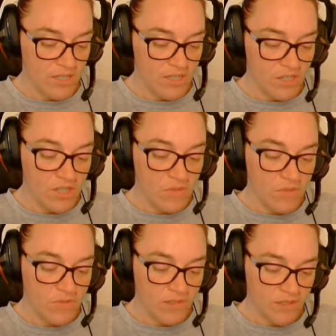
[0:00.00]
Search
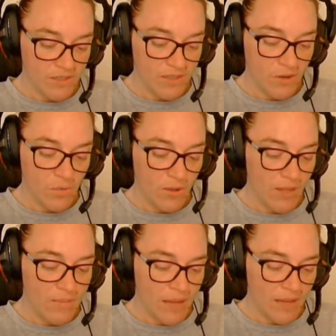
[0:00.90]
revealed it away
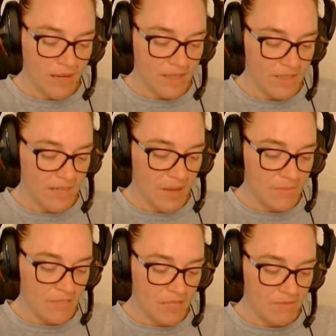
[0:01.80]
back on the top
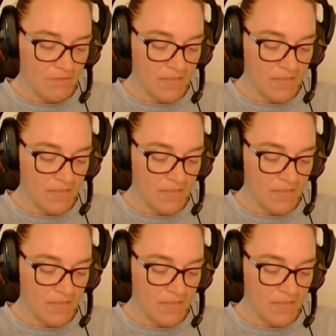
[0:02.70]
shelf.